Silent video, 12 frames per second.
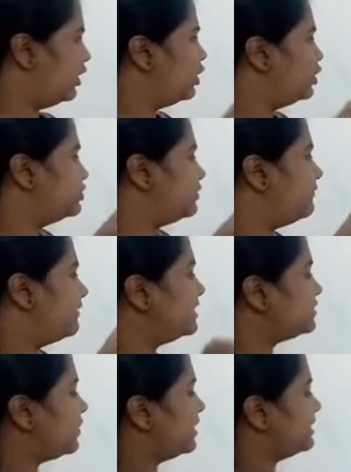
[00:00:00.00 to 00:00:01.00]
So the first
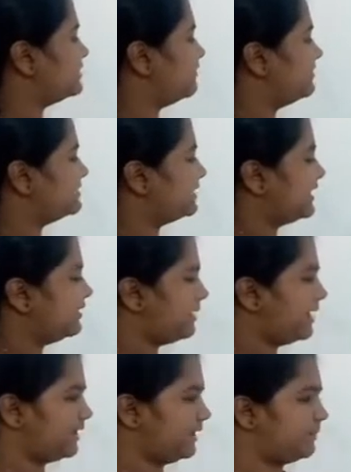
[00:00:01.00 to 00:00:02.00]
one is physical
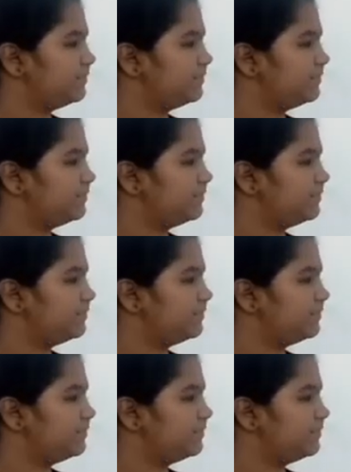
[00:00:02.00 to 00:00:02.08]
barrier.